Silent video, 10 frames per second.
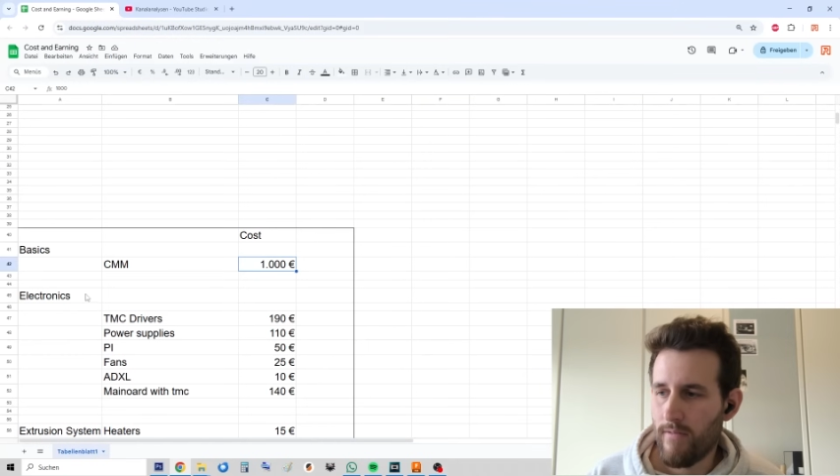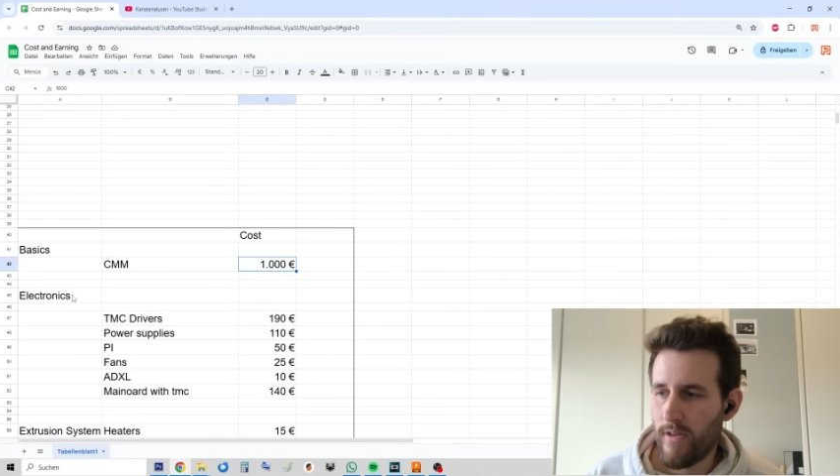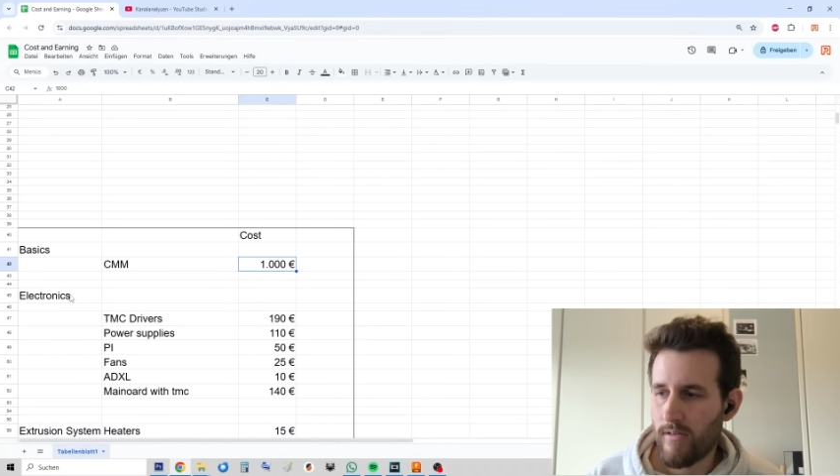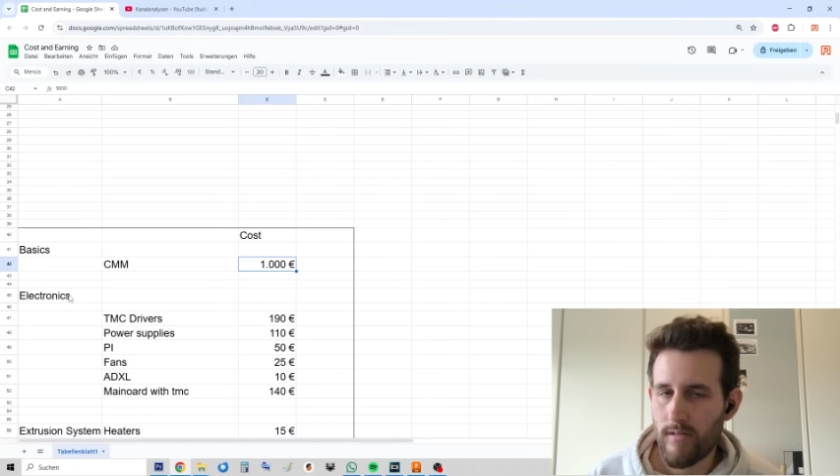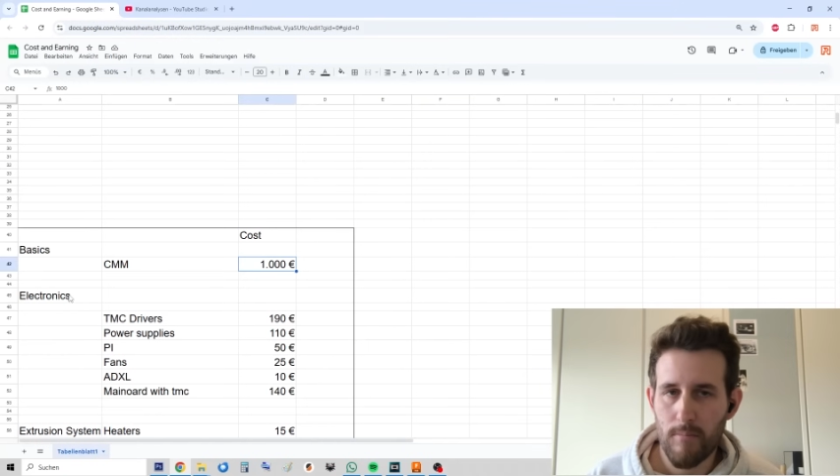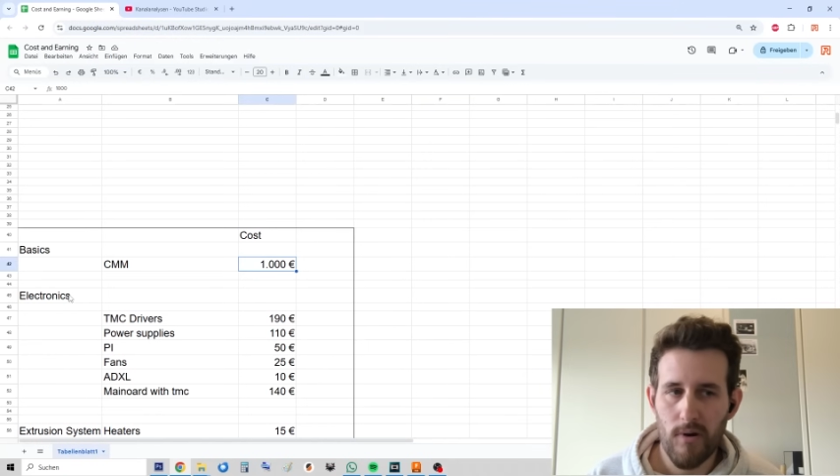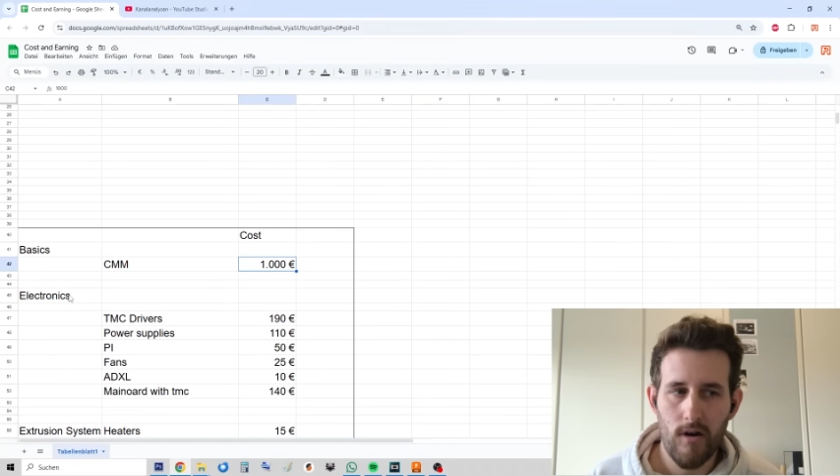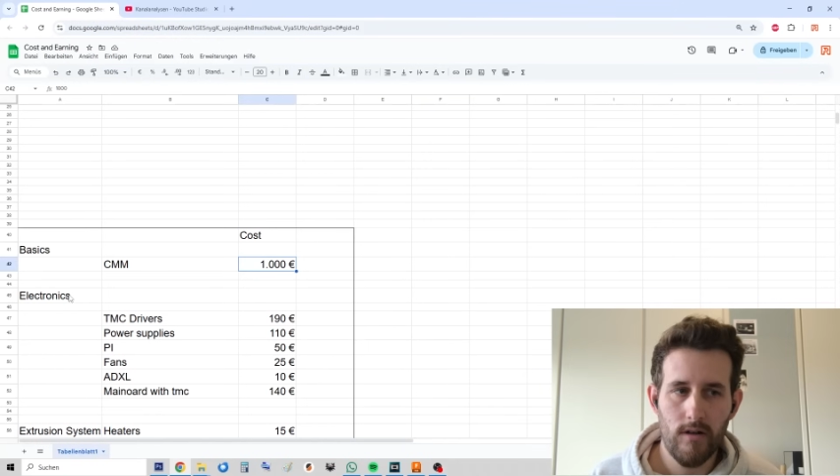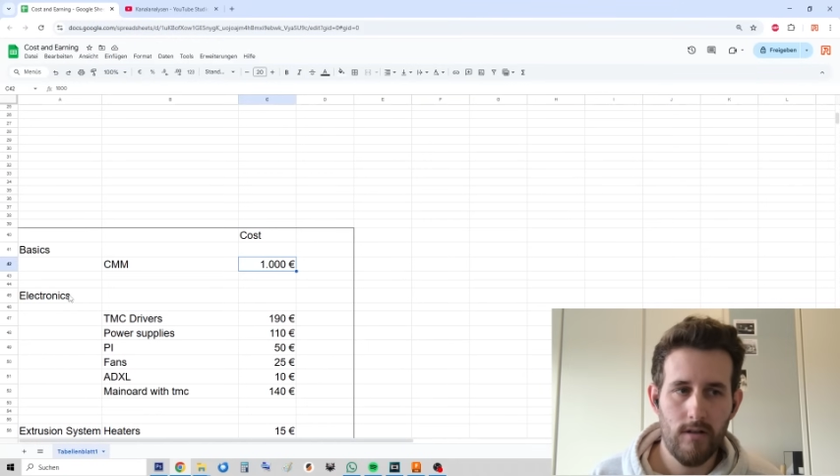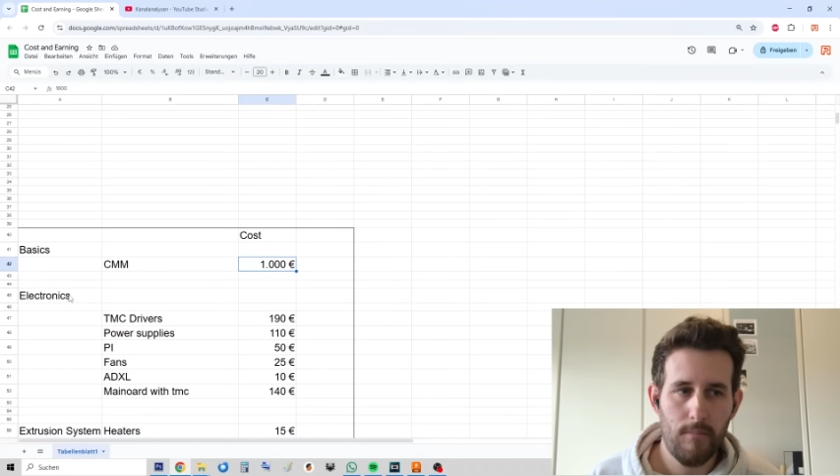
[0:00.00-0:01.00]
This is the
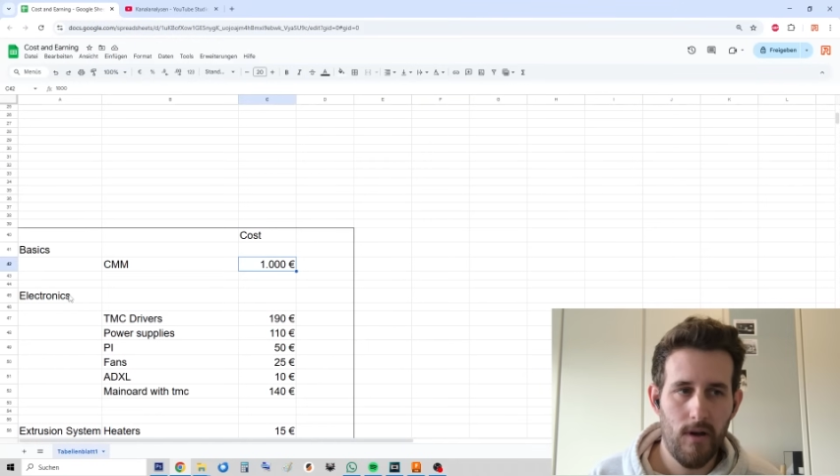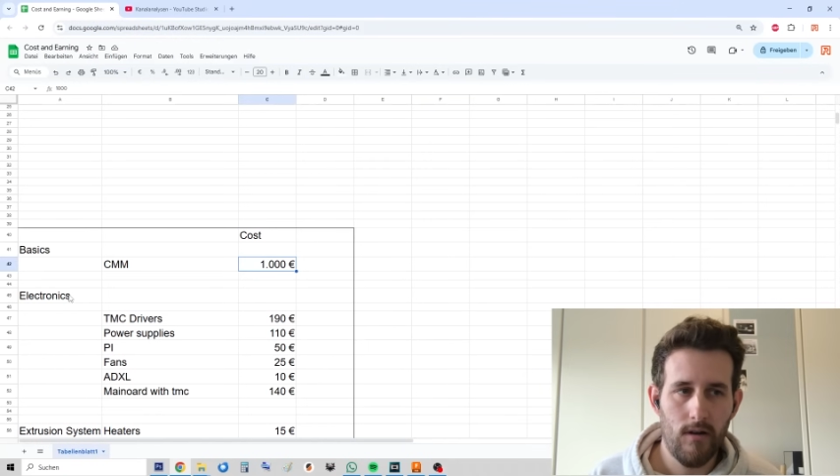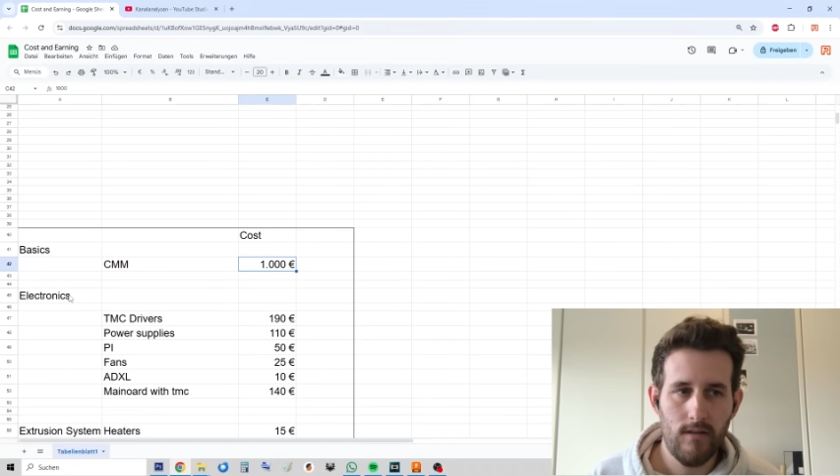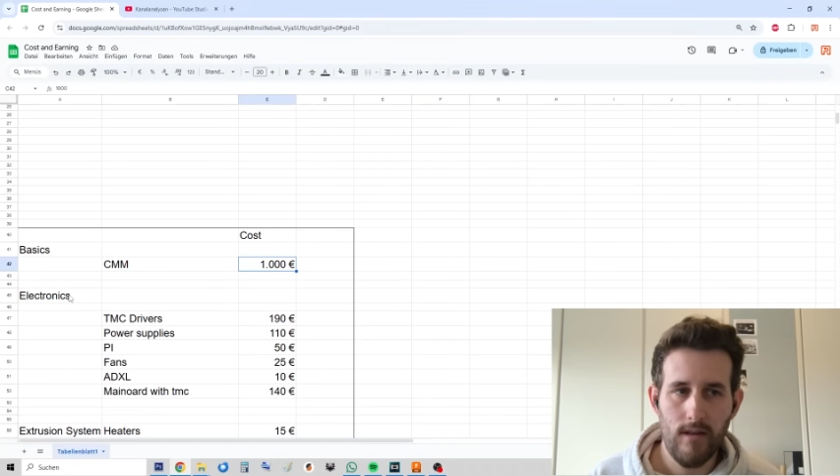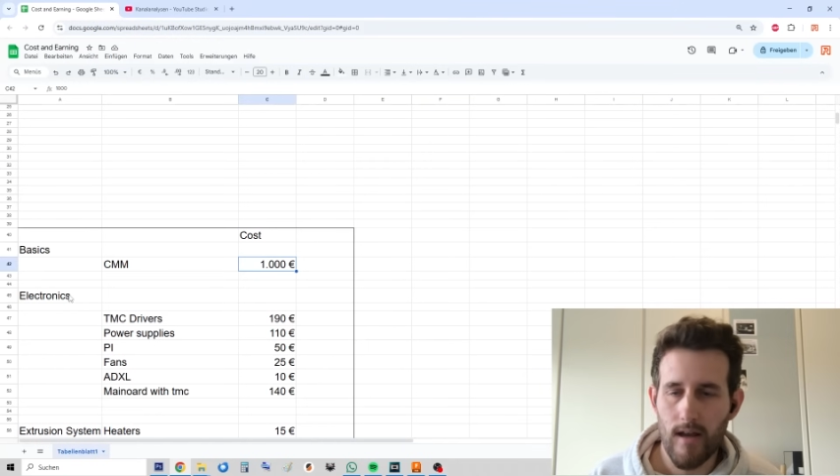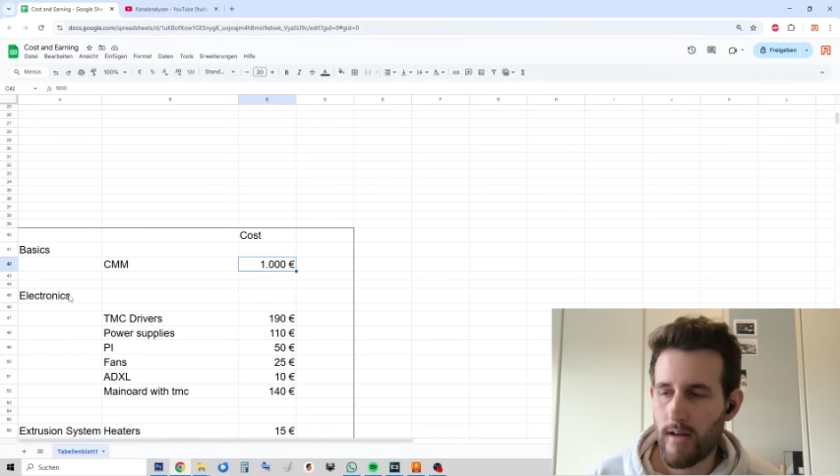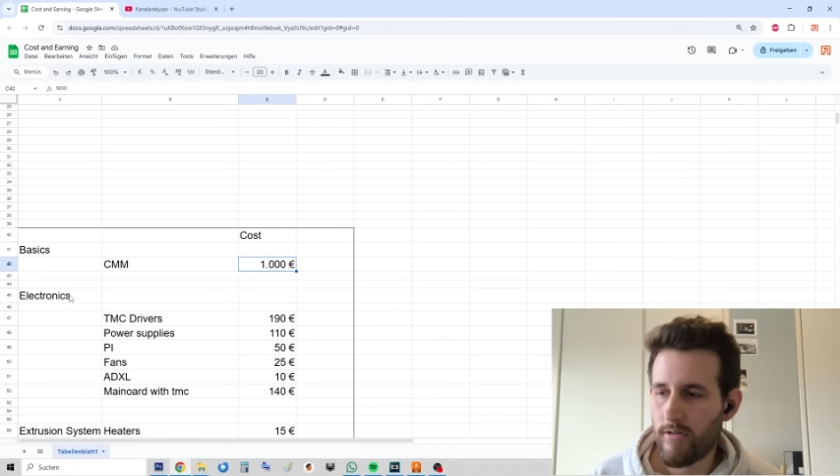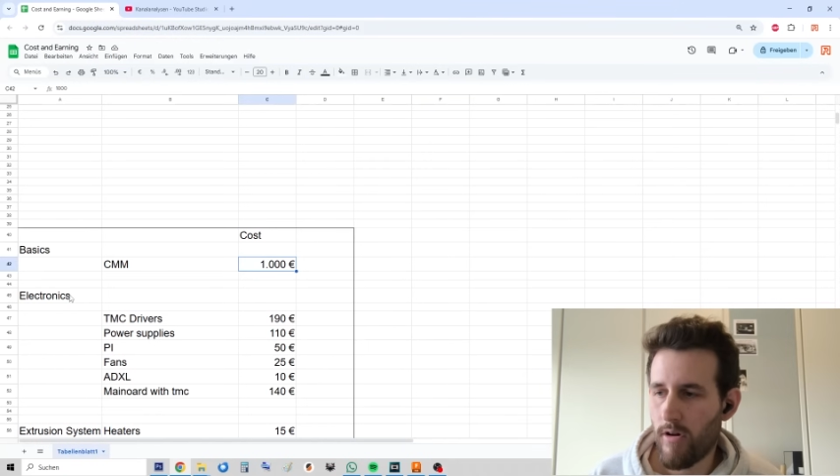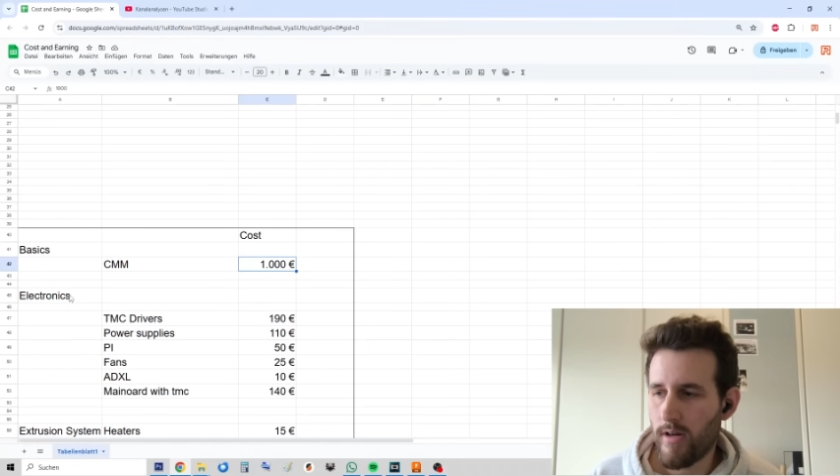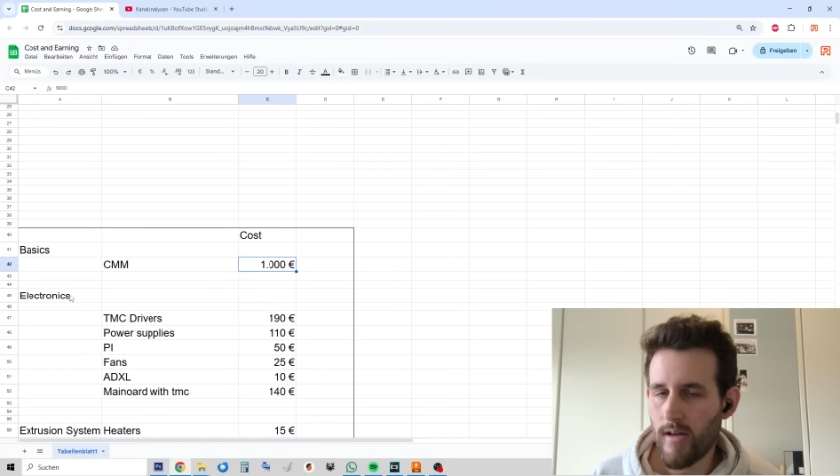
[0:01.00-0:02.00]
part about the
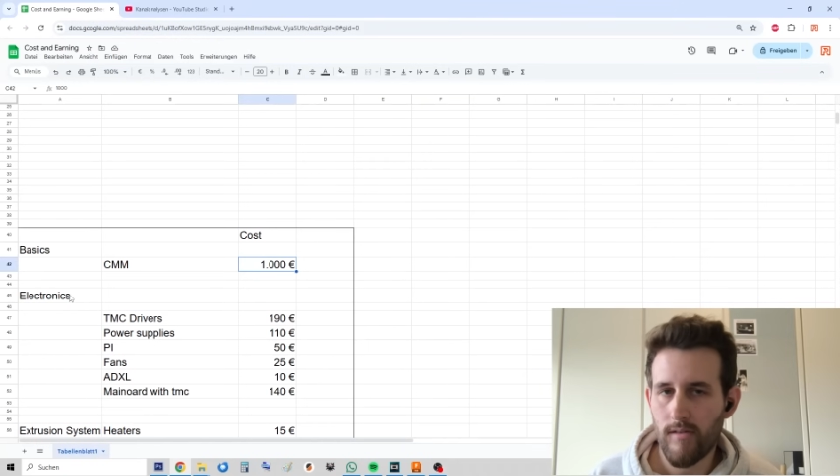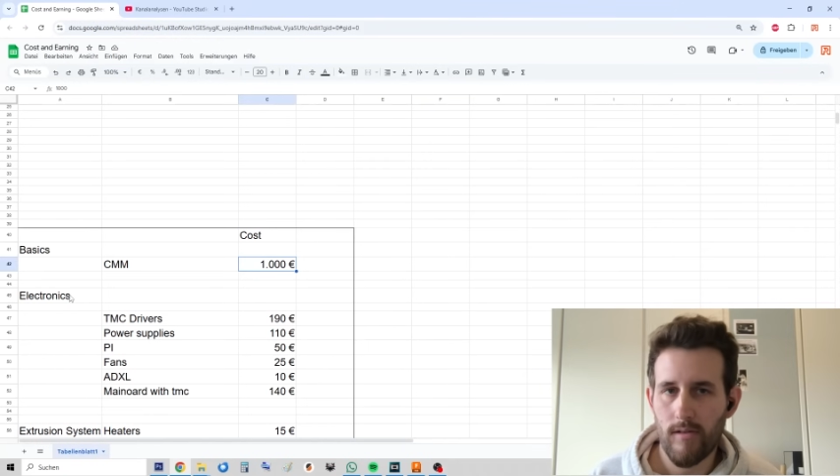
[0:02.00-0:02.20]
electronics